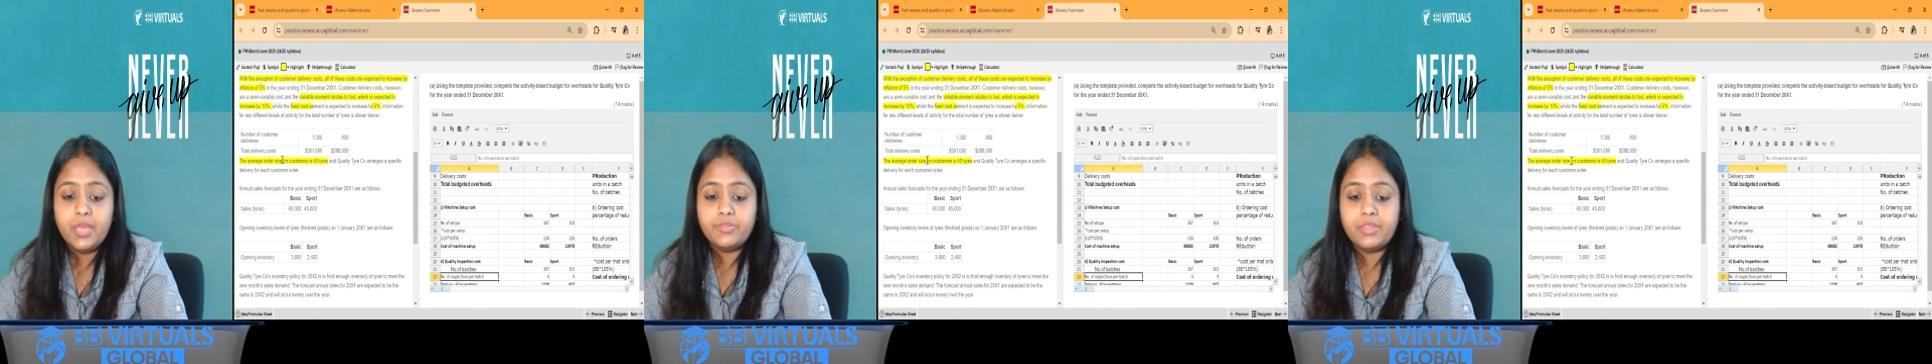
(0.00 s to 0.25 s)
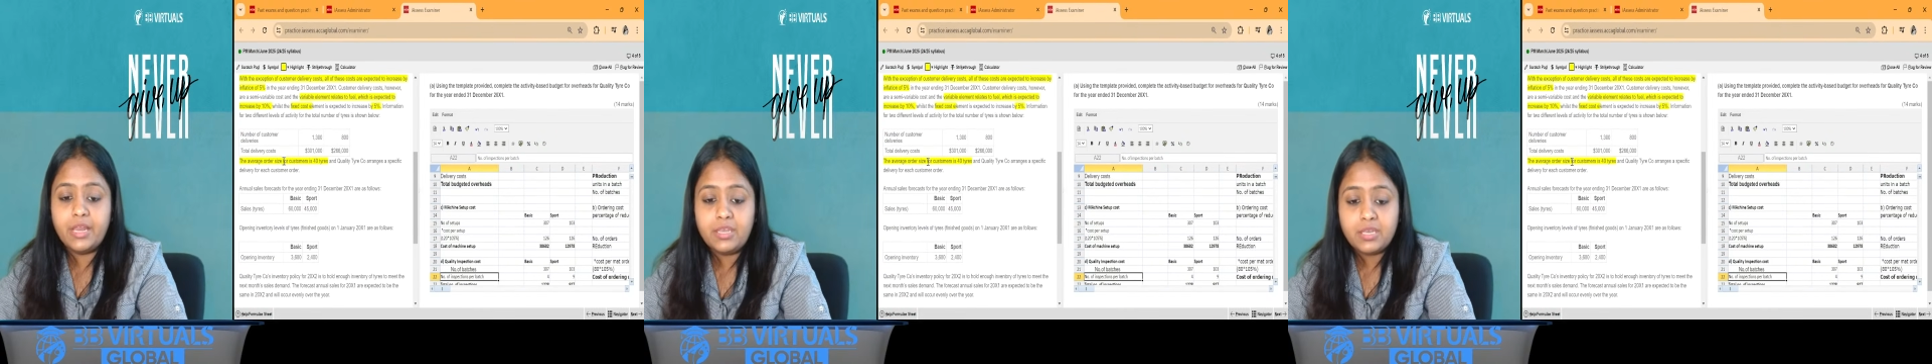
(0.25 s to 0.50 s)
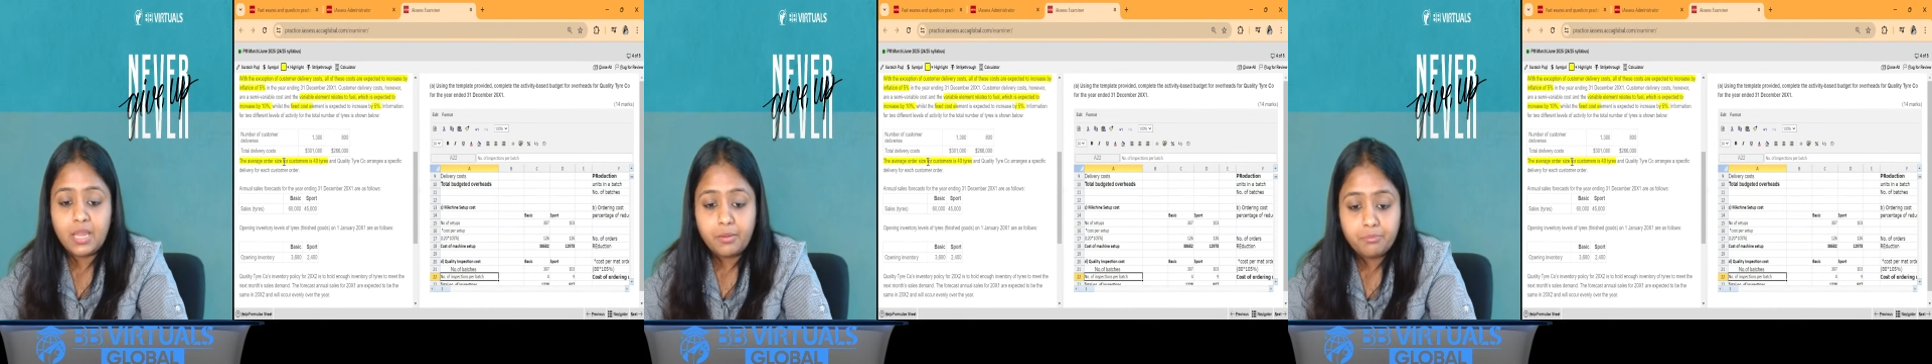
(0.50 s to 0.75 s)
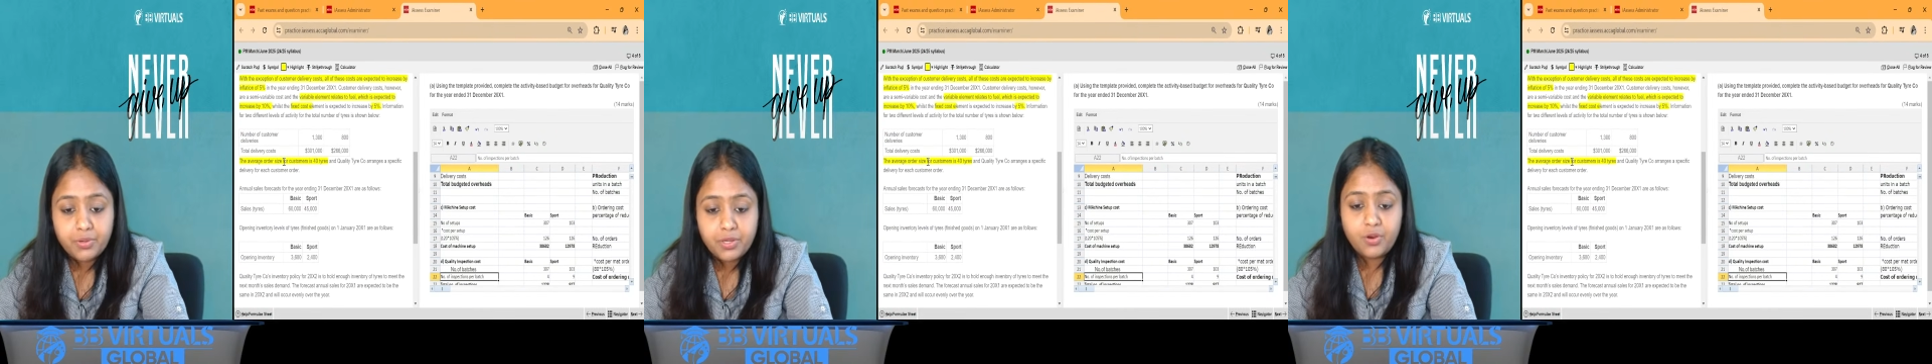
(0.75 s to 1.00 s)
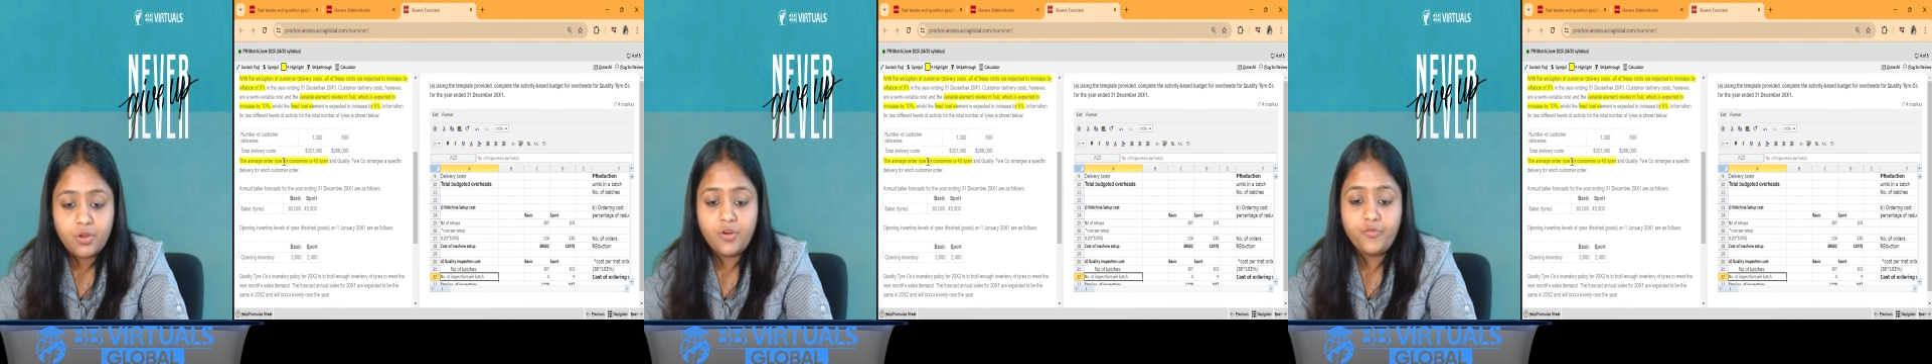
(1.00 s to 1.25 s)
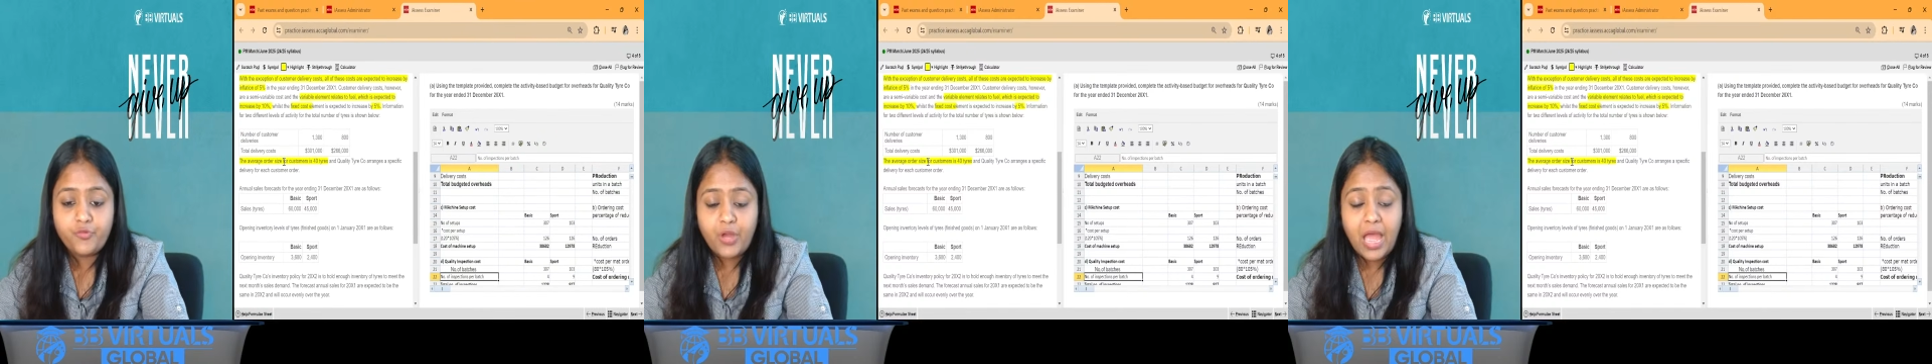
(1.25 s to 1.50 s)
that number
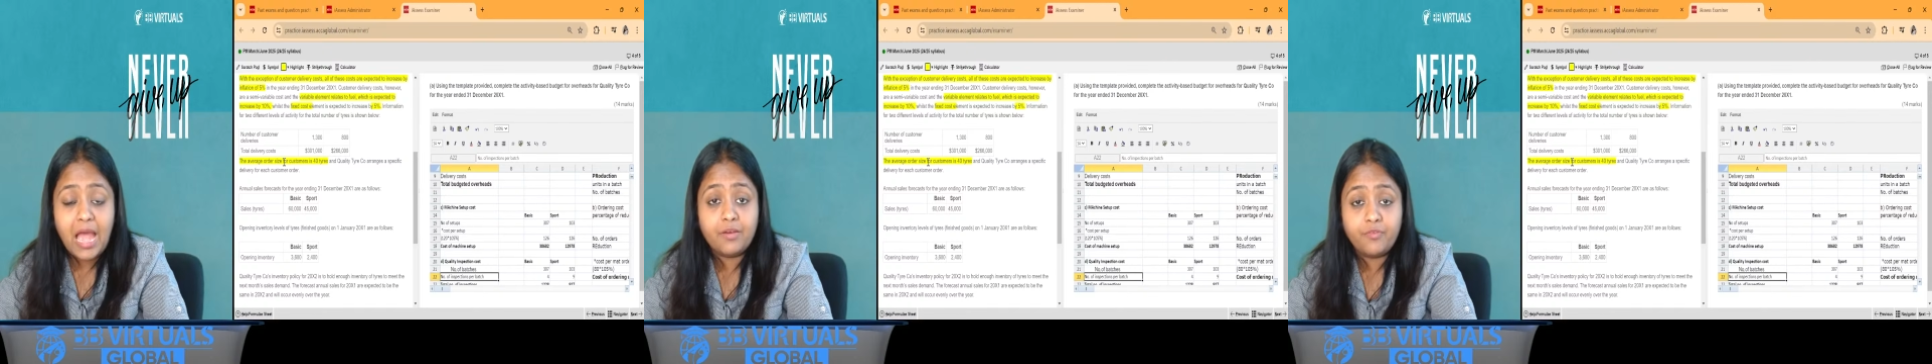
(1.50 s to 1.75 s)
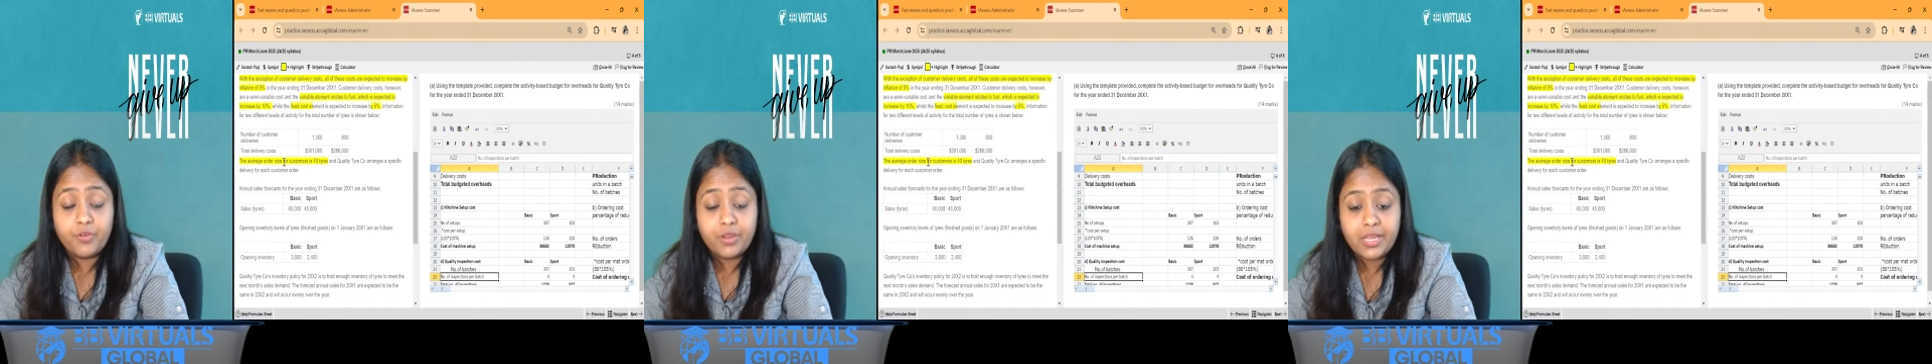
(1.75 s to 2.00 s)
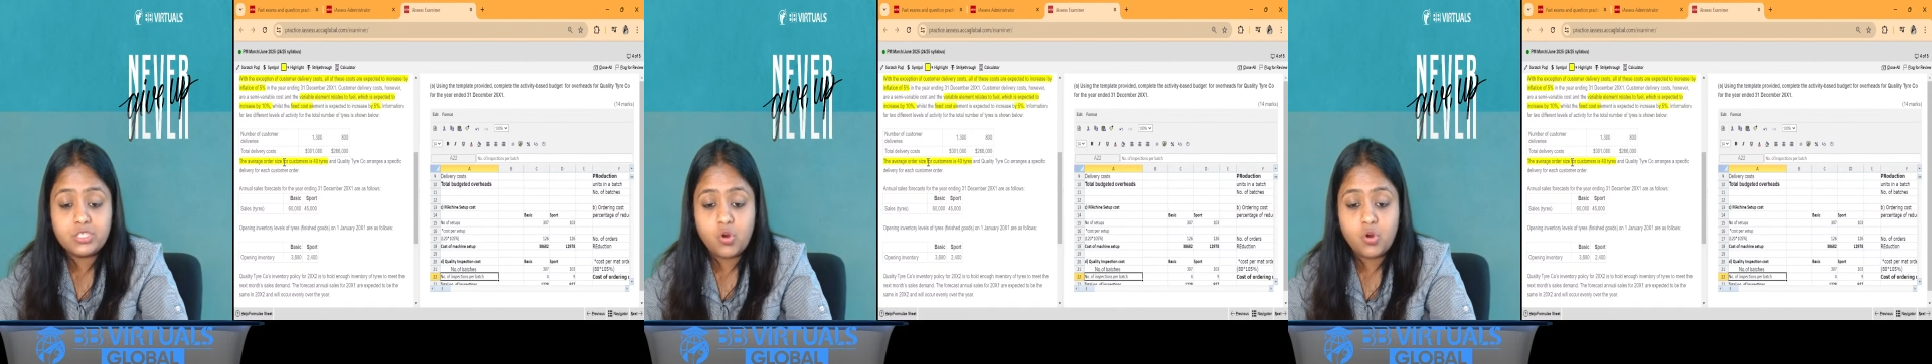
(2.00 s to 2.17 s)
of average